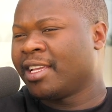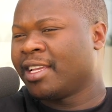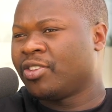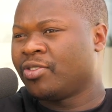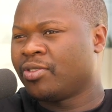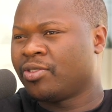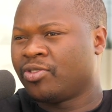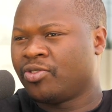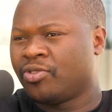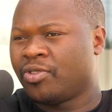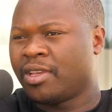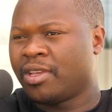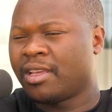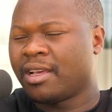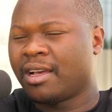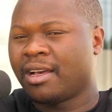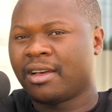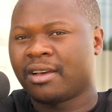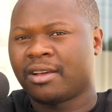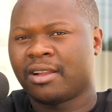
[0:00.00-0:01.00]
She was doing
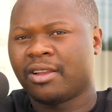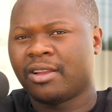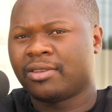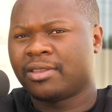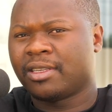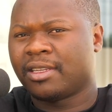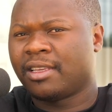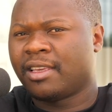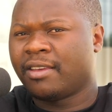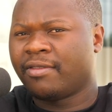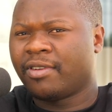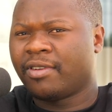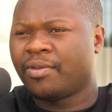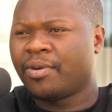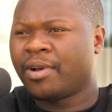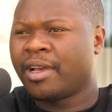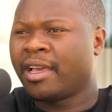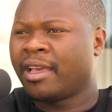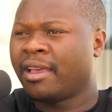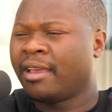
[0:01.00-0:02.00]
a closet
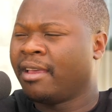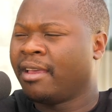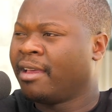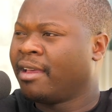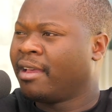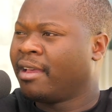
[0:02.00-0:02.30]
giveaway.